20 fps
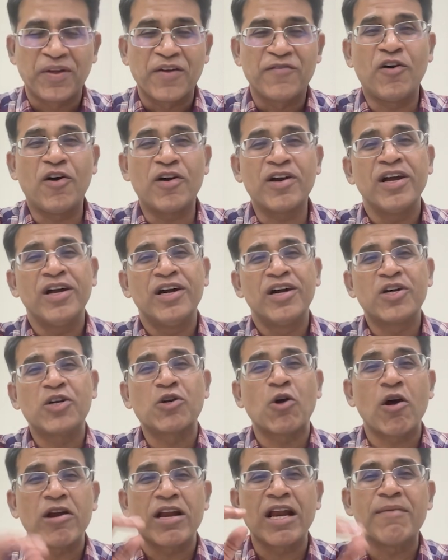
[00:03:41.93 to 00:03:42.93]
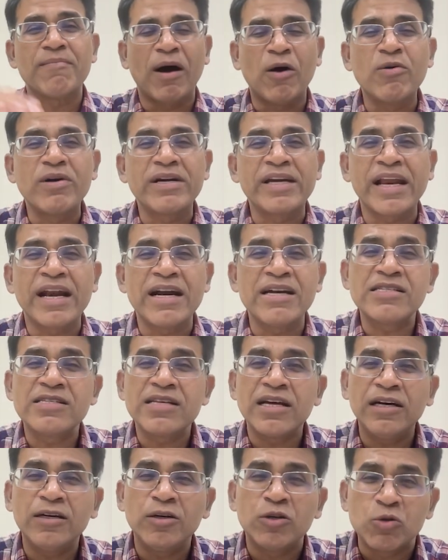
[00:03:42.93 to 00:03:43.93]
For taller mountains,
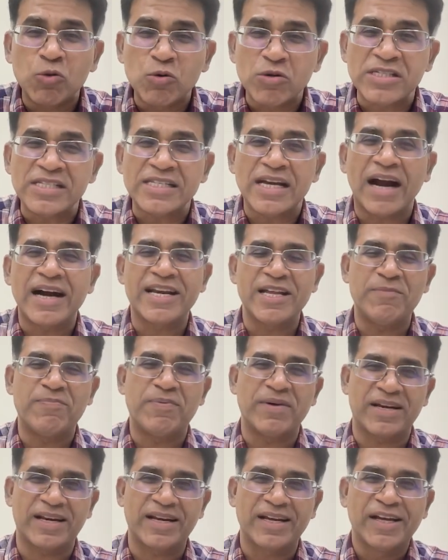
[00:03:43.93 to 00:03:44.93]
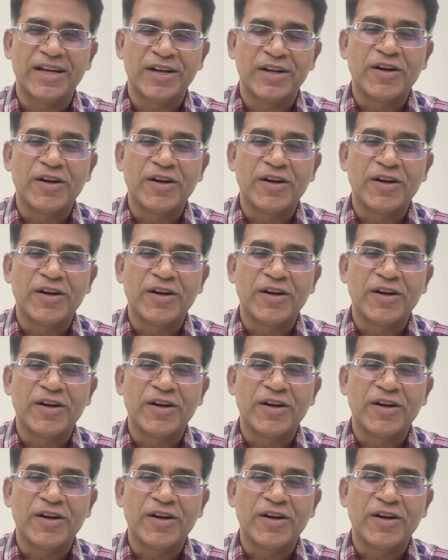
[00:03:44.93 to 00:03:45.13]
the roots are deeper.